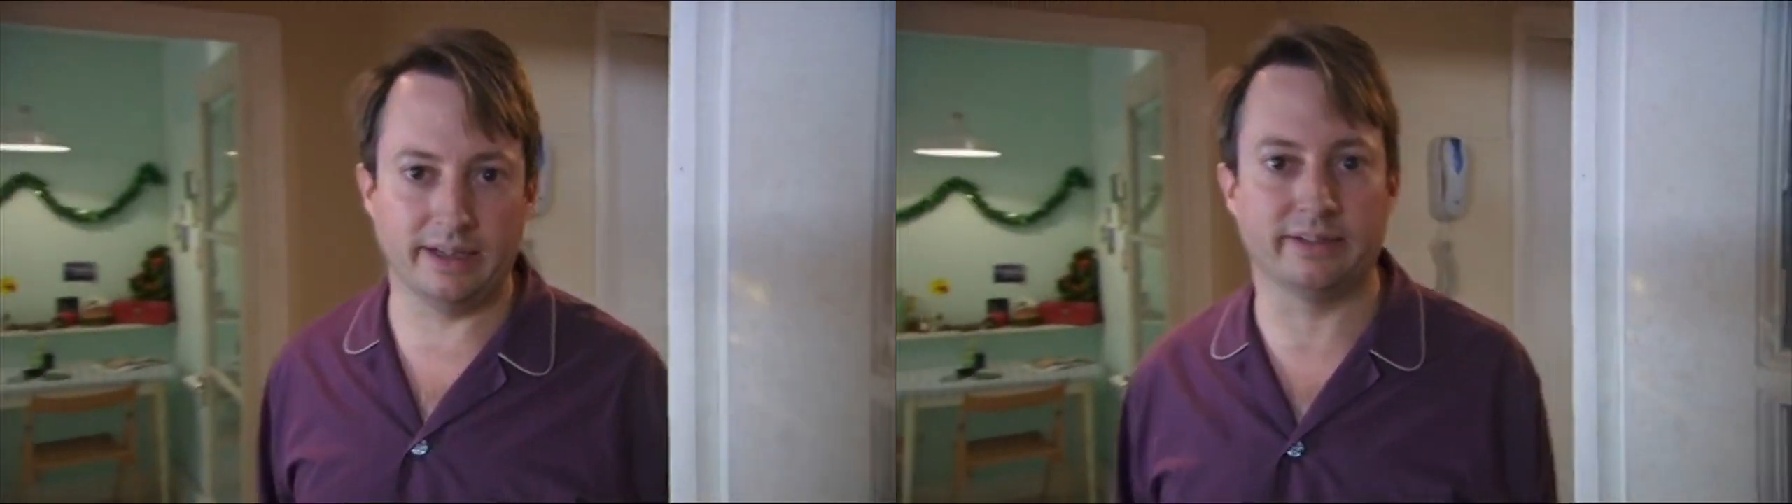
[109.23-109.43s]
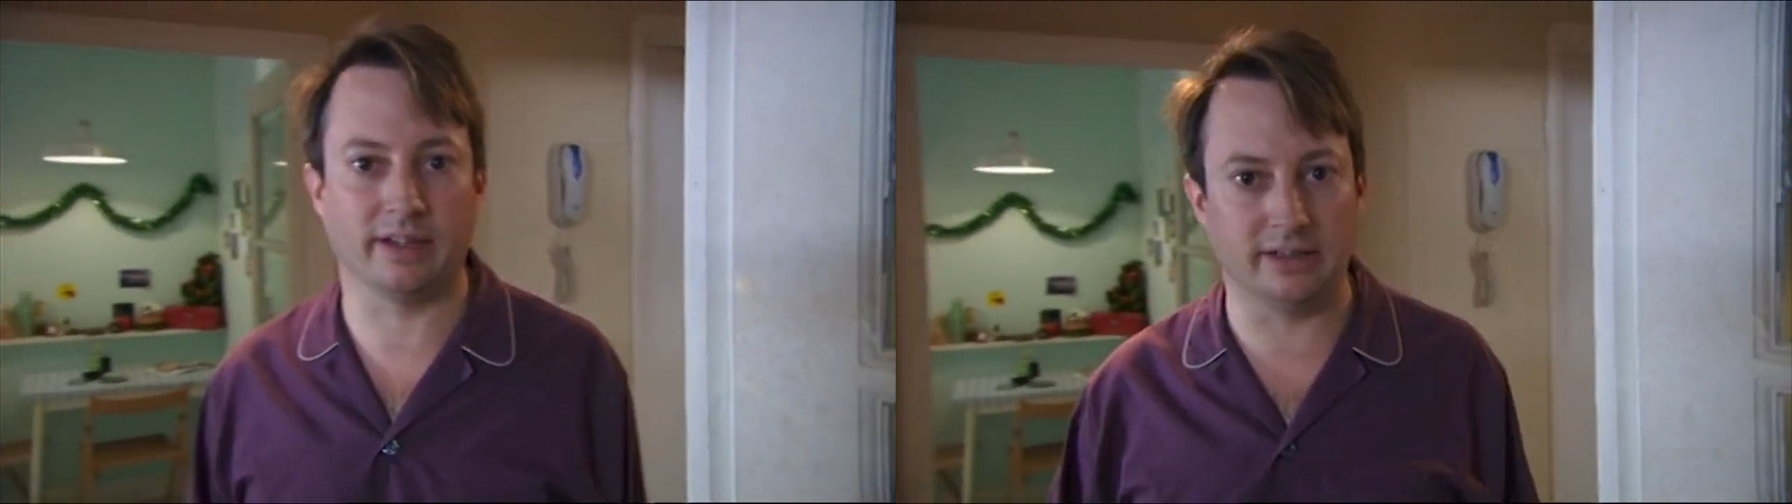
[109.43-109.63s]

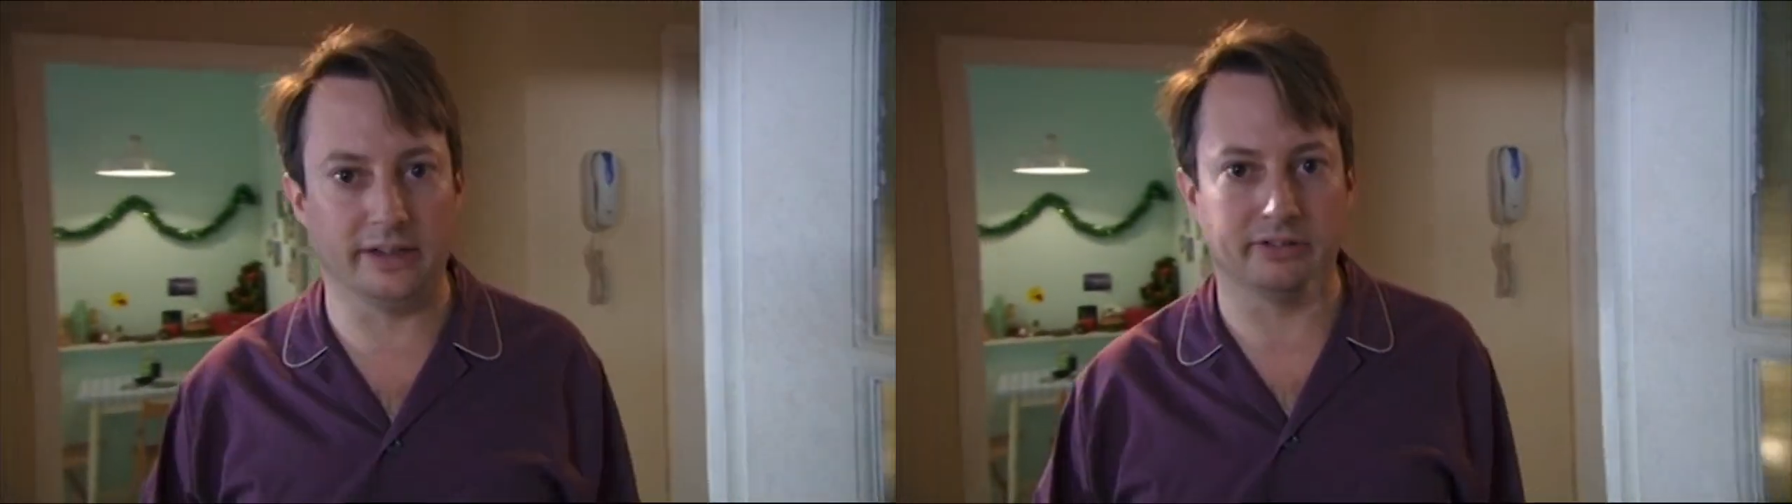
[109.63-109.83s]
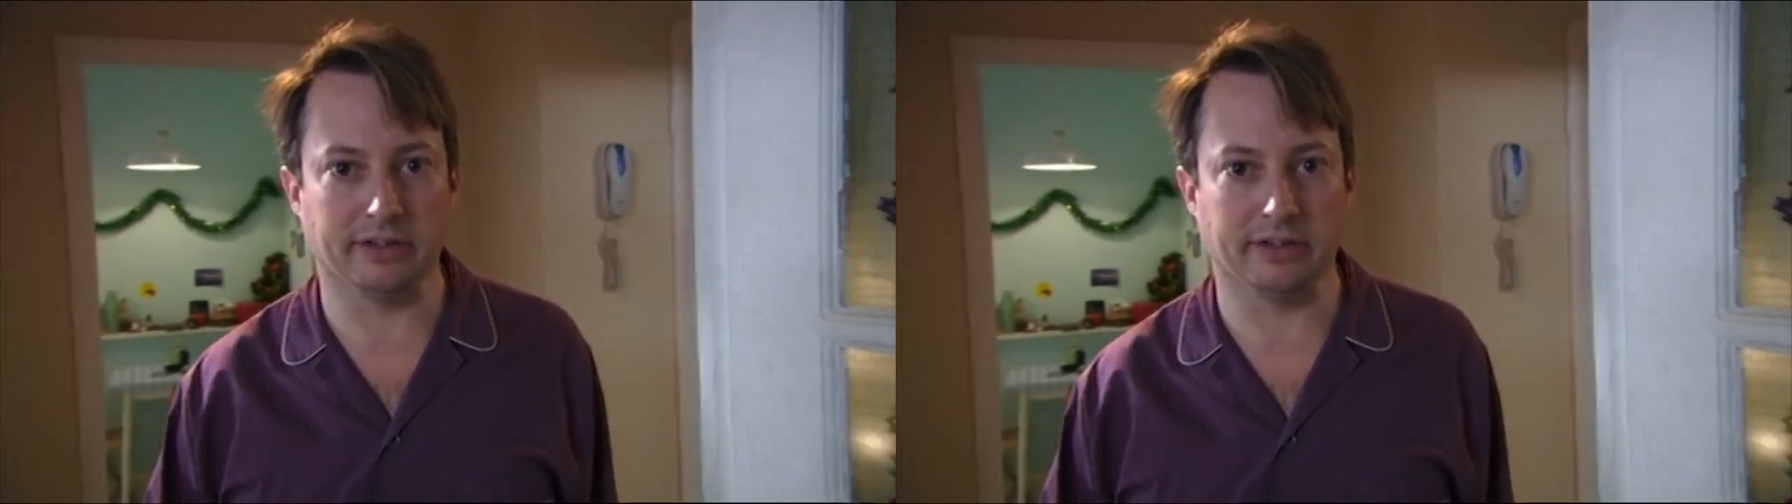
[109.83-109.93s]
Yes, I know,